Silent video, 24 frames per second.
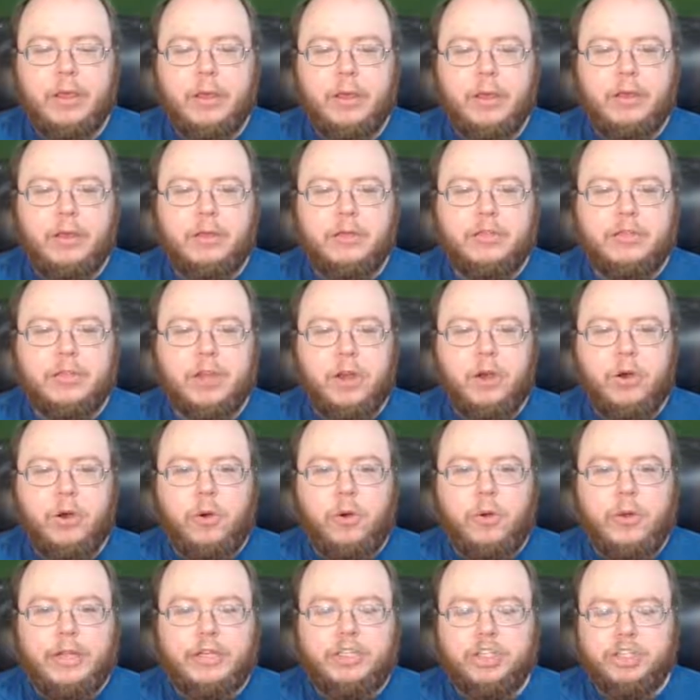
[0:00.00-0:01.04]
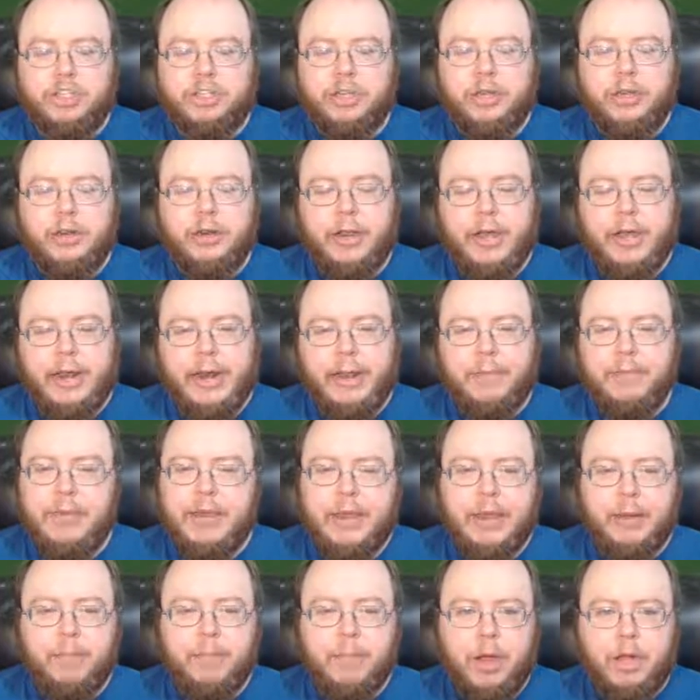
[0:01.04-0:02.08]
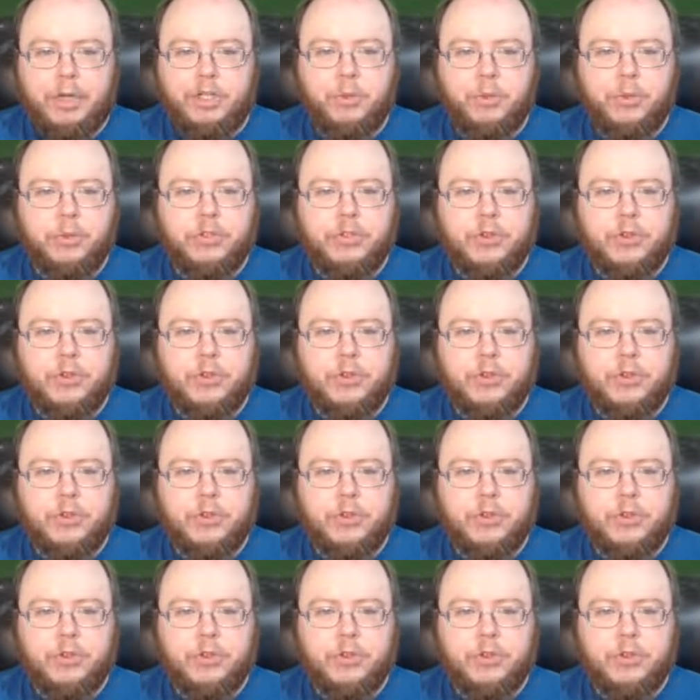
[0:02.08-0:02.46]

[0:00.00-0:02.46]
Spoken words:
So it's just an NPM module.